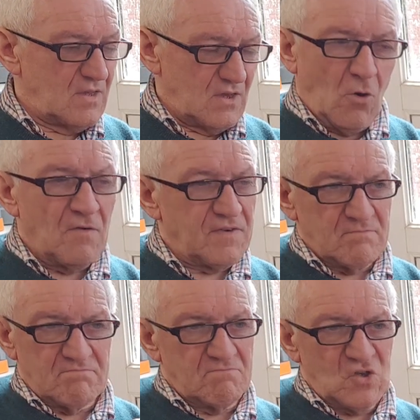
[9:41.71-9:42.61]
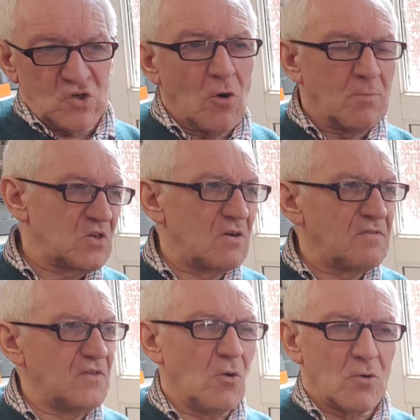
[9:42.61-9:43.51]
It often chops
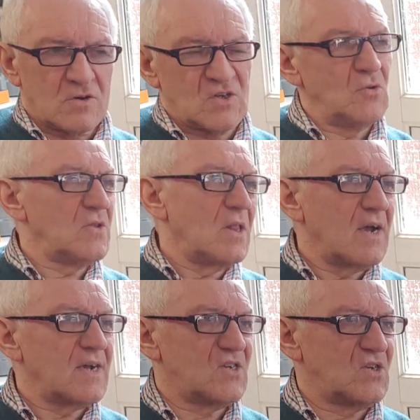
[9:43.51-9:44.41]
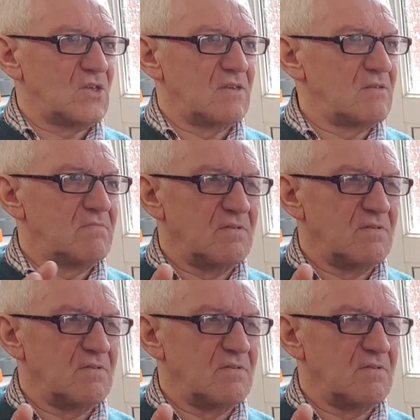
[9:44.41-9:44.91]
off the horizontal axis of the